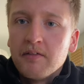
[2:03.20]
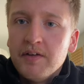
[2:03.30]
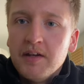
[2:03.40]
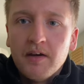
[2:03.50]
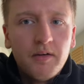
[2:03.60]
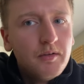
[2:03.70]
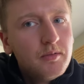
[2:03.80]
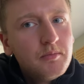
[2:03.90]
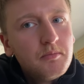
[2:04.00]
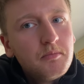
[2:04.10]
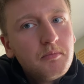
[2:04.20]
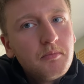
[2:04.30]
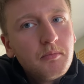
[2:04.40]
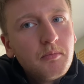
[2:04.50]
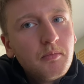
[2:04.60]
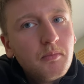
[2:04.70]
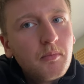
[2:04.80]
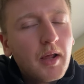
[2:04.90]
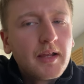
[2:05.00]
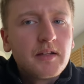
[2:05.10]
a video,
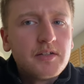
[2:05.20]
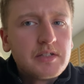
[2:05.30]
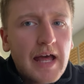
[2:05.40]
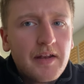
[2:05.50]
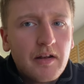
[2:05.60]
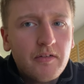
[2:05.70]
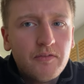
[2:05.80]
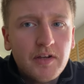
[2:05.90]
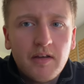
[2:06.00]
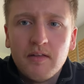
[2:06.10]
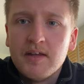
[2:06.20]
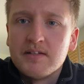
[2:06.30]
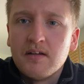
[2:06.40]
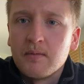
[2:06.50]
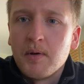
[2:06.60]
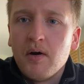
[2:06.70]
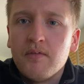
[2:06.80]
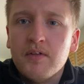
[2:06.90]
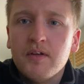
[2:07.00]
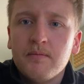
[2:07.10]
like a standalone video that isn't like part
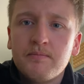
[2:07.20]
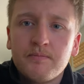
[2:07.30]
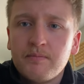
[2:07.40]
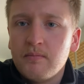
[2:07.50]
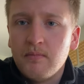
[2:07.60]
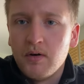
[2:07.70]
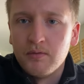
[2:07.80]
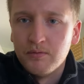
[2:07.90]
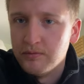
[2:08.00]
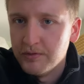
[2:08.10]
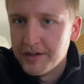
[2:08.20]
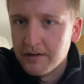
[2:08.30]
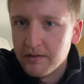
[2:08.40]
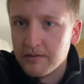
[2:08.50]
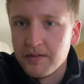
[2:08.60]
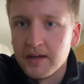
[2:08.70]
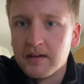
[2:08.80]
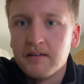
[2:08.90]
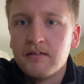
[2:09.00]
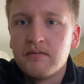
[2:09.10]
of the whole video
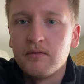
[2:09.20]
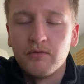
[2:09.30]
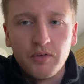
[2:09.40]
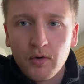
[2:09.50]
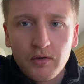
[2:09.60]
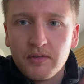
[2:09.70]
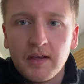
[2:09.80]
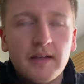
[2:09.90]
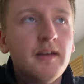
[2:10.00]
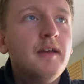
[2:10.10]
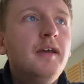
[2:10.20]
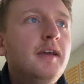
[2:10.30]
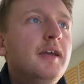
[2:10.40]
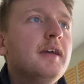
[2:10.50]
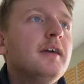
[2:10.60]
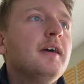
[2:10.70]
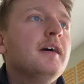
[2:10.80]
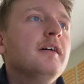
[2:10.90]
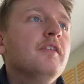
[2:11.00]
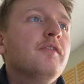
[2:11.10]
thing or vlog thing,
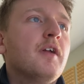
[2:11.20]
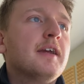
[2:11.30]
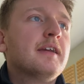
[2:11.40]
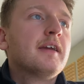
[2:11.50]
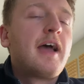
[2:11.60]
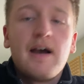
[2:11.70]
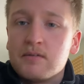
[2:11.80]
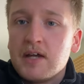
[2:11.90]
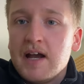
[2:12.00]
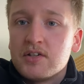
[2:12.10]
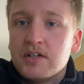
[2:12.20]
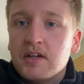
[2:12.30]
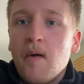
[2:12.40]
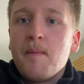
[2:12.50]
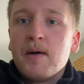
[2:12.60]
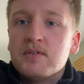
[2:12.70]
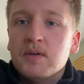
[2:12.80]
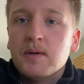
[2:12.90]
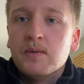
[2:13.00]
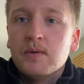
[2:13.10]
of like how to actually go about
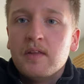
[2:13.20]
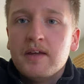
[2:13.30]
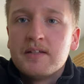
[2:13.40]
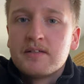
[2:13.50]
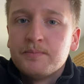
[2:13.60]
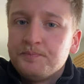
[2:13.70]
doing all of this